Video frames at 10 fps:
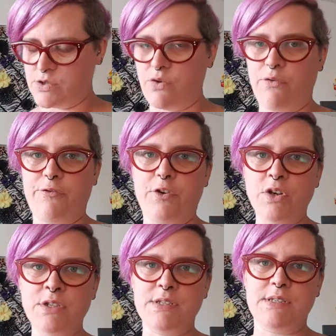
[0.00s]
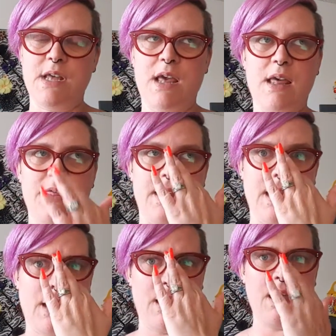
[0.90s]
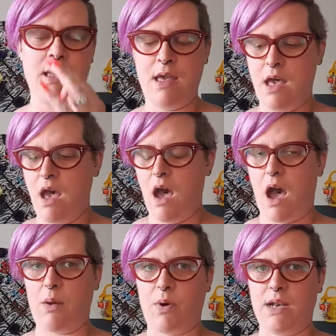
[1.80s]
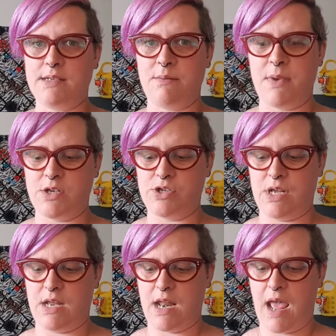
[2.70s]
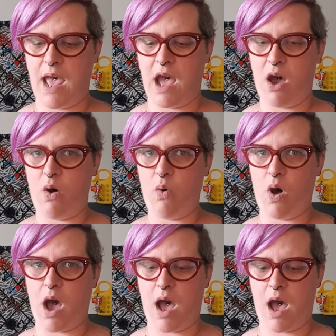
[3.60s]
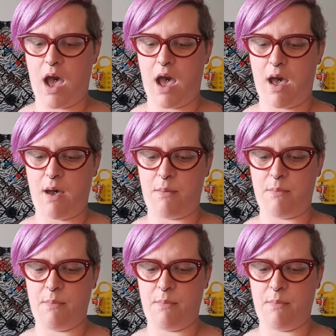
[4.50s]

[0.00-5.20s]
So first thing I wanted to mention how I